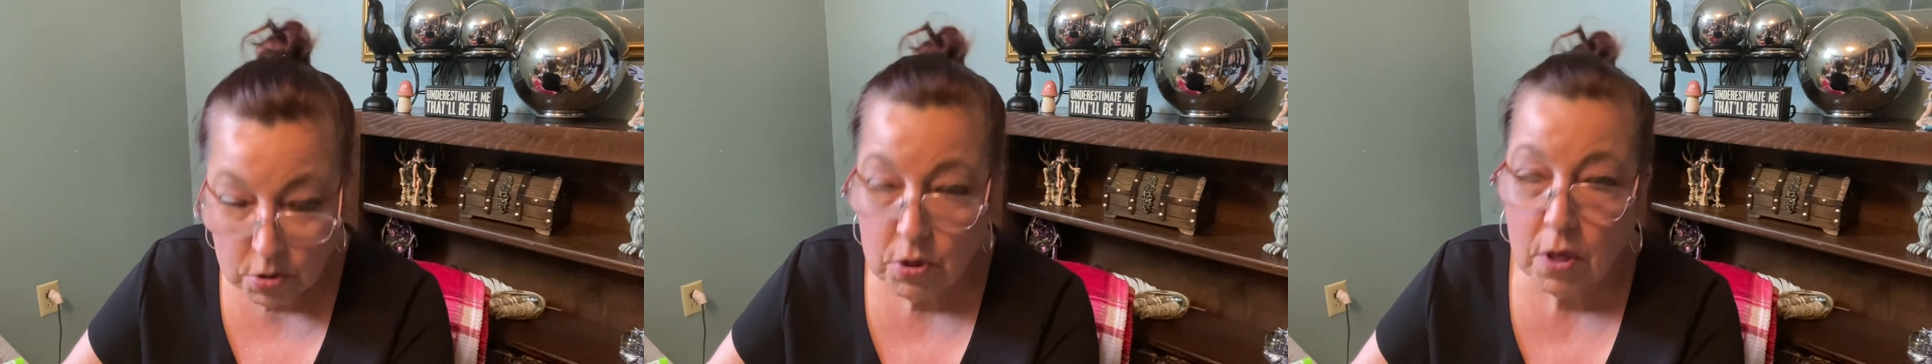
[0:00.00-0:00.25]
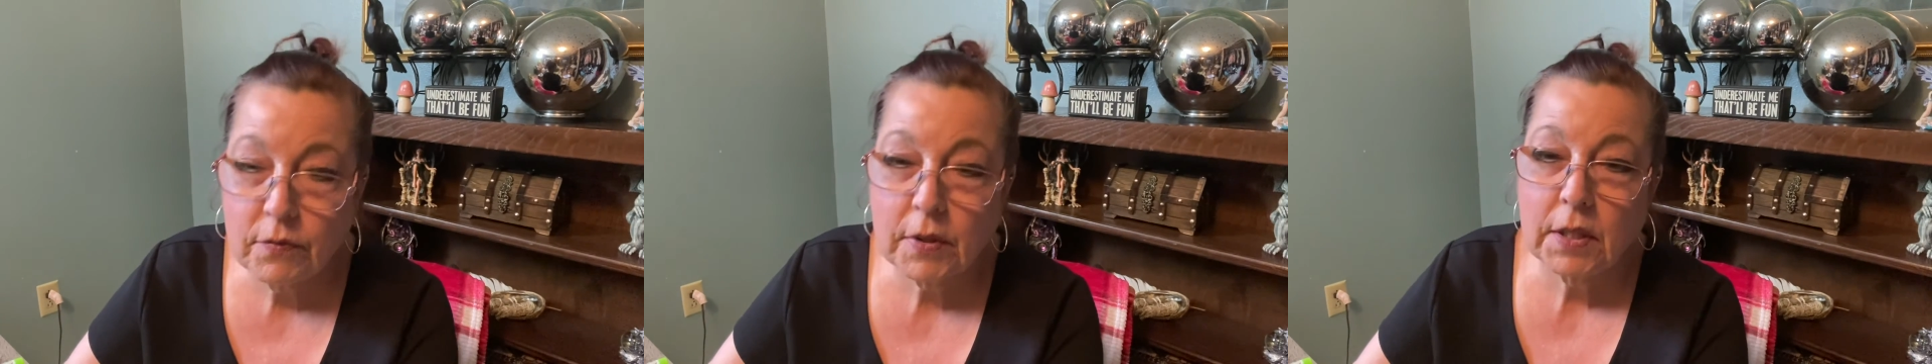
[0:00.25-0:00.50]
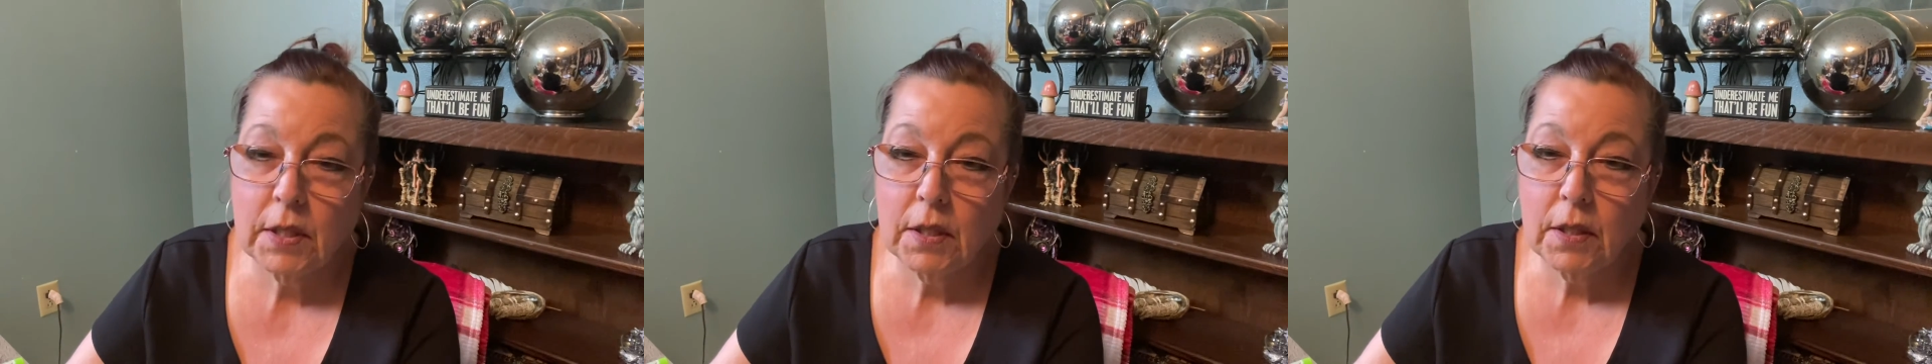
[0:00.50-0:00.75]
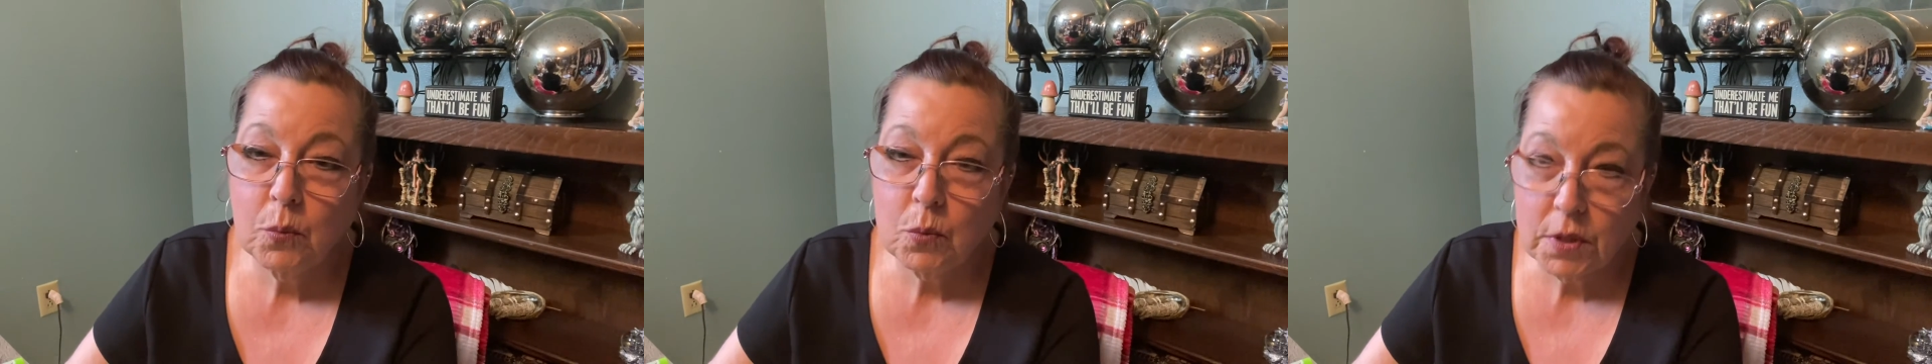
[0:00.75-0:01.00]

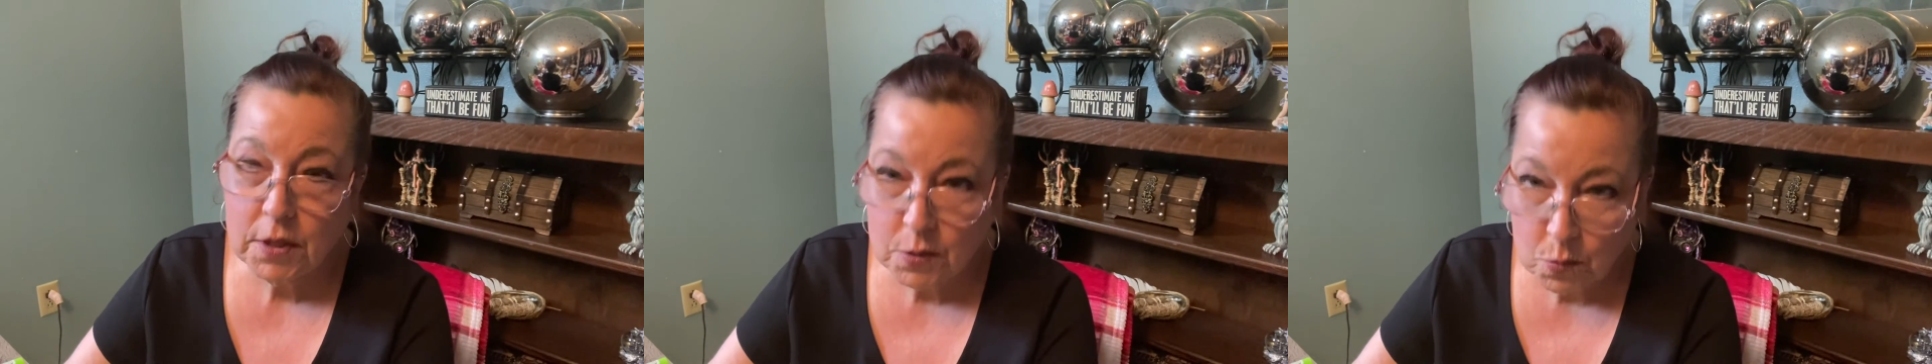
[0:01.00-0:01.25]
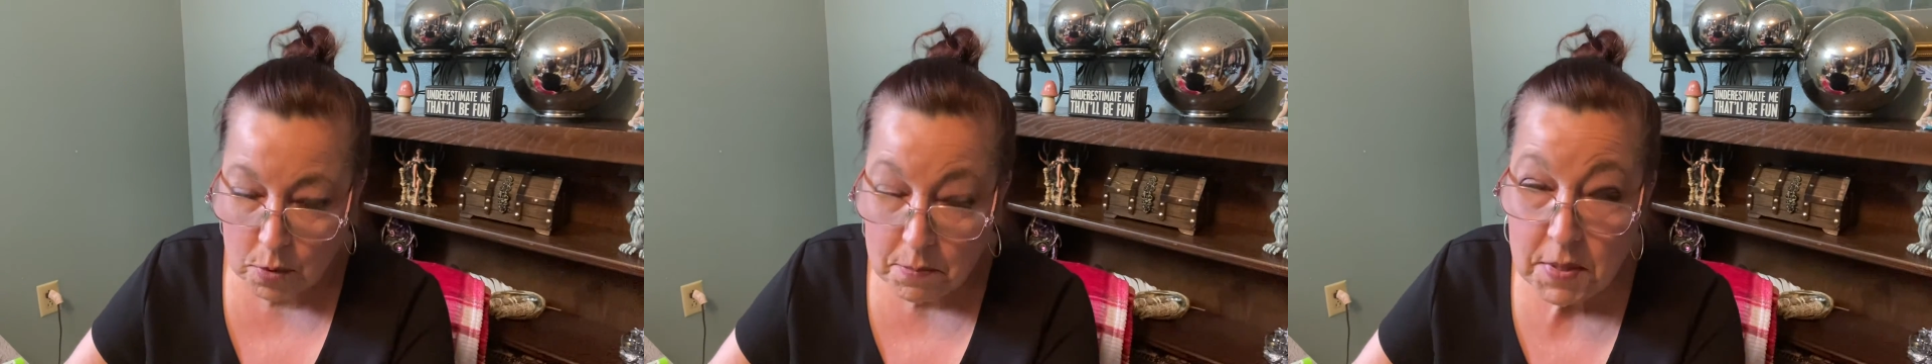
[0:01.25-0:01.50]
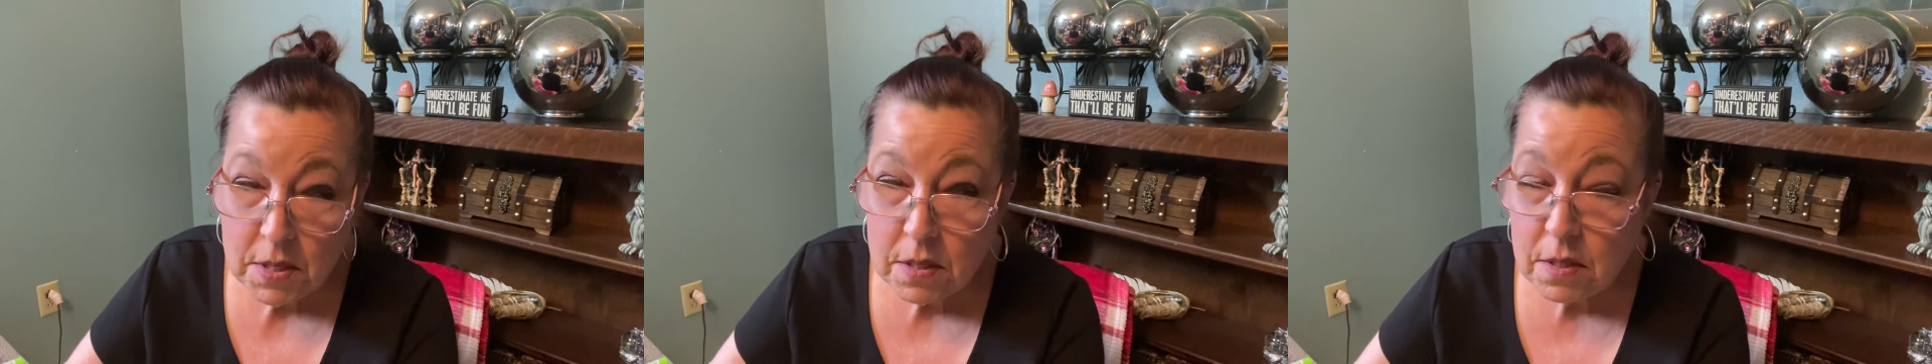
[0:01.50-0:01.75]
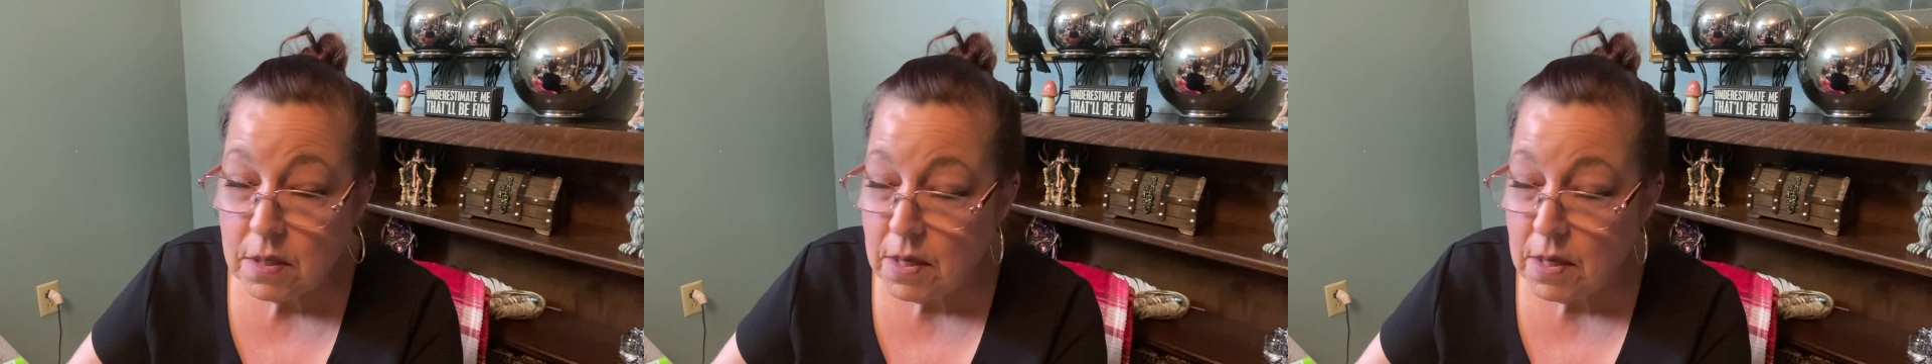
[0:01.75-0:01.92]
trafficking with these women